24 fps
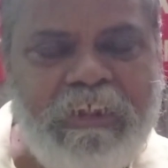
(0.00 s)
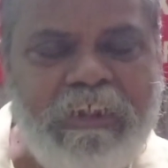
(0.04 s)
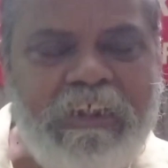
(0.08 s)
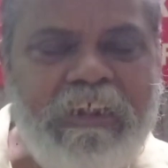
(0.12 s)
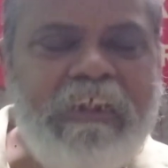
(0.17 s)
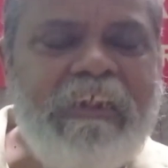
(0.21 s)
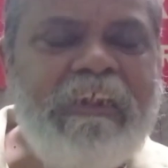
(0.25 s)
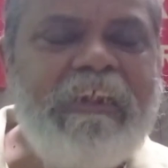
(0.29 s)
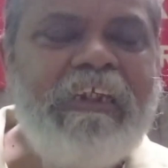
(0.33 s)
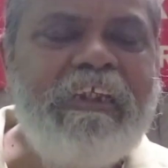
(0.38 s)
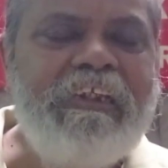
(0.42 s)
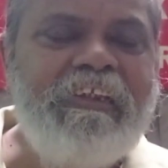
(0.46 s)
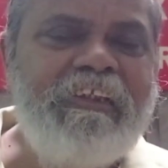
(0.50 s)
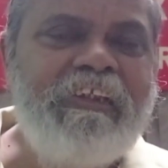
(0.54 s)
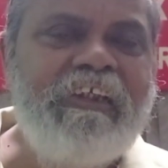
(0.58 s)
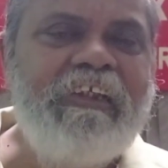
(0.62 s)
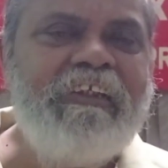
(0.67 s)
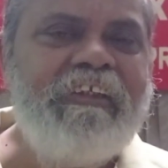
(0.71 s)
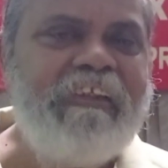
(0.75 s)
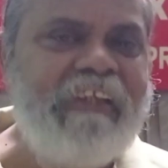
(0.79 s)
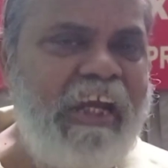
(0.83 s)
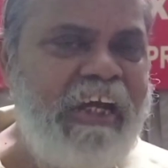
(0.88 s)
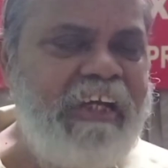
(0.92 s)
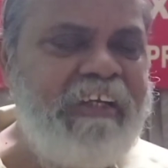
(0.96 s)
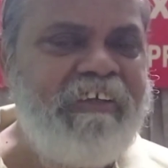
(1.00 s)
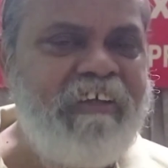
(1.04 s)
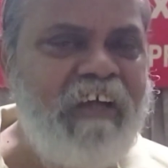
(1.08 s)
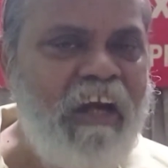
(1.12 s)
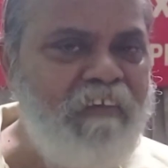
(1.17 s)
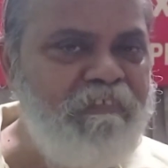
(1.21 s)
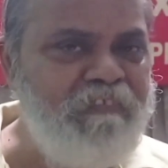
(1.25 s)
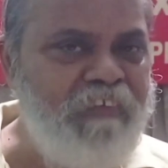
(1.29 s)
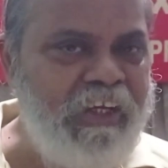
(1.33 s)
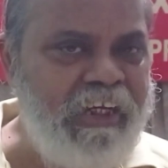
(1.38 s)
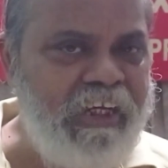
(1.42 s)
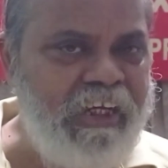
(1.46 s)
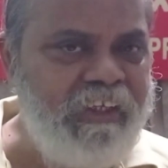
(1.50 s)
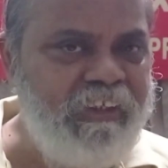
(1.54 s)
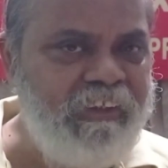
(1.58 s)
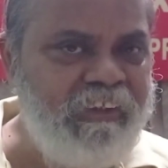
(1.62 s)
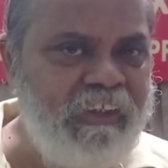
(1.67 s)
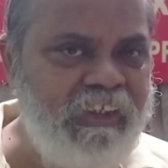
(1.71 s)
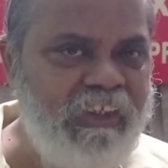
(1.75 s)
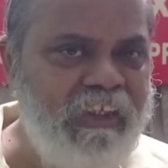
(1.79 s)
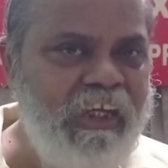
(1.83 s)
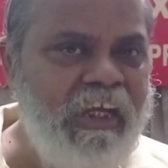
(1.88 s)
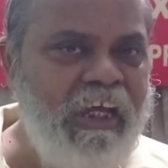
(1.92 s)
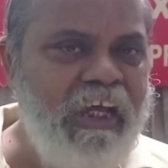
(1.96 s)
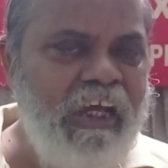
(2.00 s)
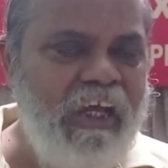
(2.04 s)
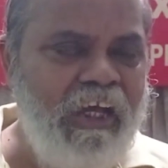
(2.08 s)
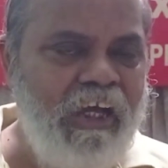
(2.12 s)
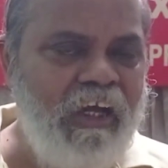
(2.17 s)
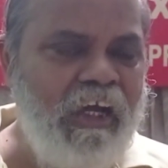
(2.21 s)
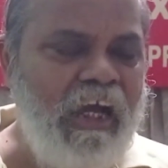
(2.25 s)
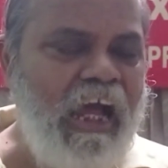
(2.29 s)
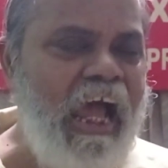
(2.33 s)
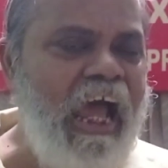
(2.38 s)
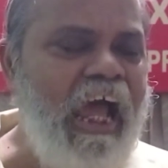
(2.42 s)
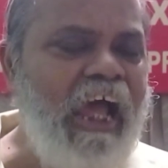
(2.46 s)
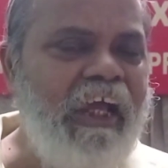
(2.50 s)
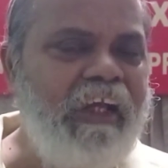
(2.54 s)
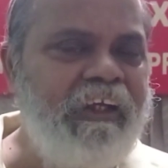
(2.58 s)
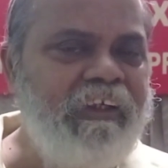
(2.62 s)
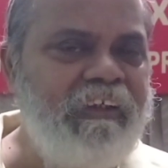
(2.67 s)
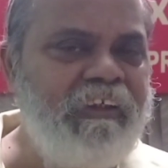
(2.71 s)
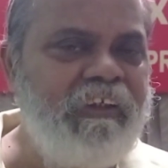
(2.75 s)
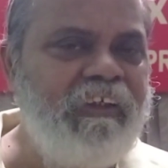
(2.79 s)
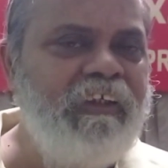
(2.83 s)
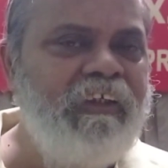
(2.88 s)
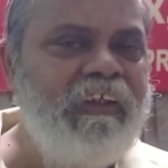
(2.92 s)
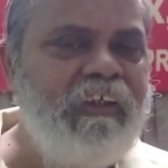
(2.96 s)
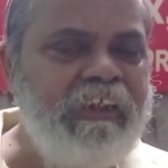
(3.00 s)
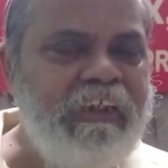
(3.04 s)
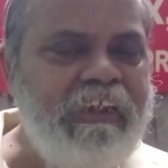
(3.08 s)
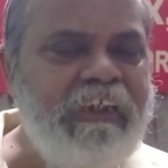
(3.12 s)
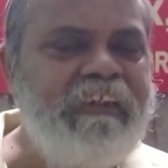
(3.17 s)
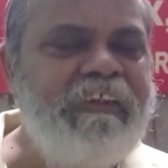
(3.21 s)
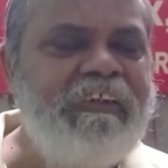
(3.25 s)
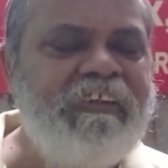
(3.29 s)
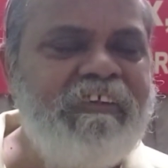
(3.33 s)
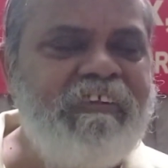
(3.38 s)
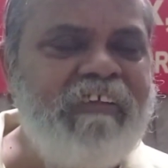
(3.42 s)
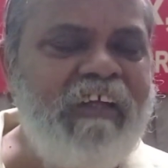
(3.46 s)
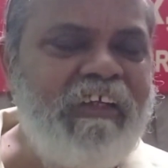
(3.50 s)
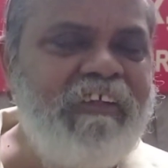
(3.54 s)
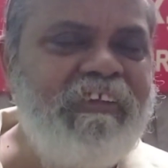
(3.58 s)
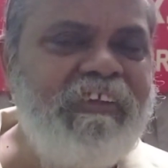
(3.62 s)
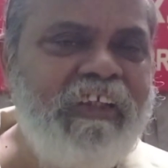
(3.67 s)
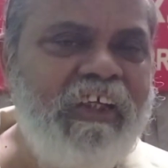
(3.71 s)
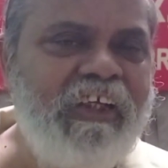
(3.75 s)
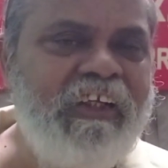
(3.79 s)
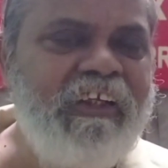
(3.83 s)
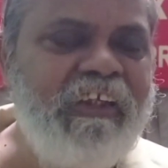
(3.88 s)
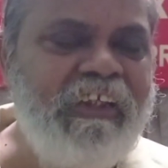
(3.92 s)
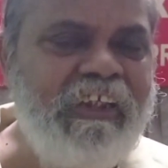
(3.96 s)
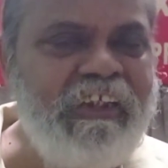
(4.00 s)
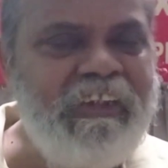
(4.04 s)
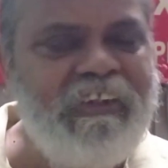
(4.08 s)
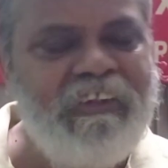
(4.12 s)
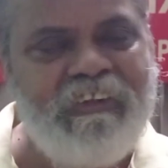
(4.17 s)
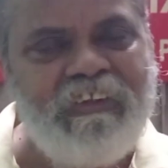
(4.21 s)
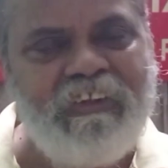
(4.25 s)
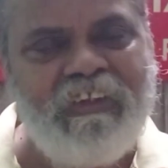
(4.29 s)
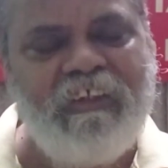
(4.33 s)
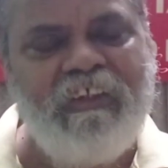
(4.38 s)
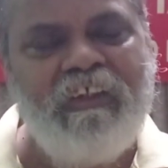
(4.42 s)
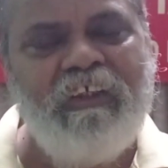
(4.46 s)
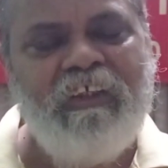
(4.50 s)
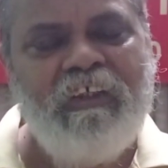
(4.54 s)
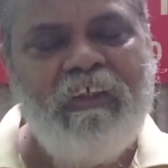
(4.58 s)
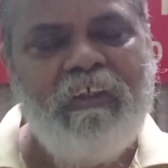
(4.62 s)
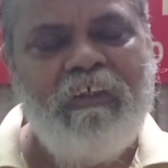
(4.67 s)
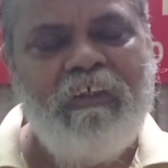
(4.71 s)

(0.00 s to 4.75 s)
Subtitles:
It is a tetravalent and its structure is it